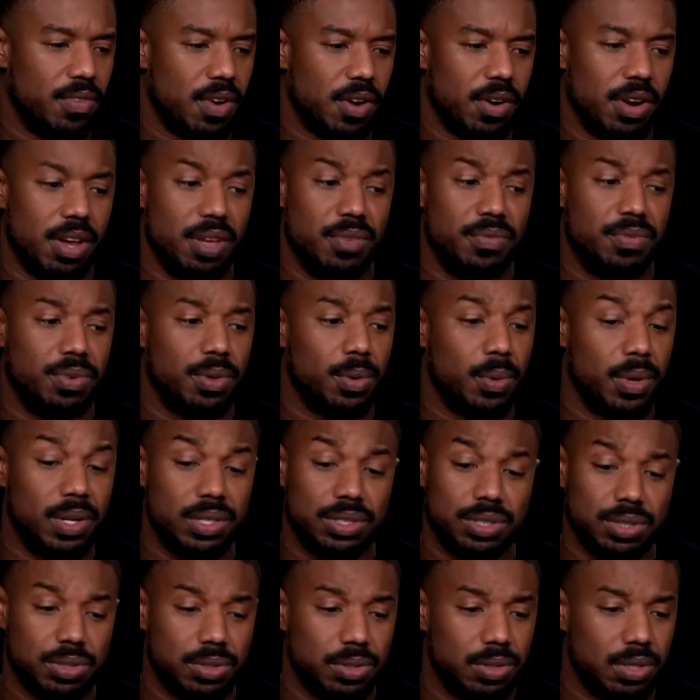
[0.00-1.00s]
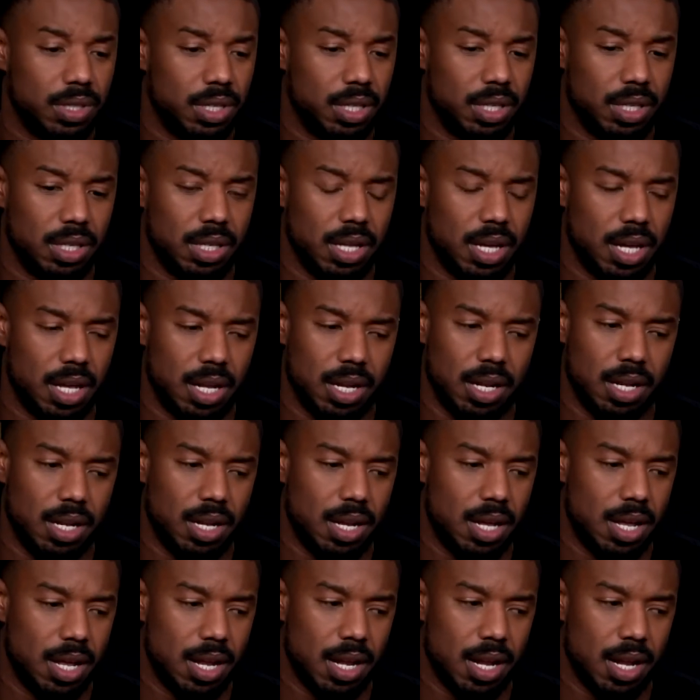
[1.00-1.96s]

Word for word: very influential in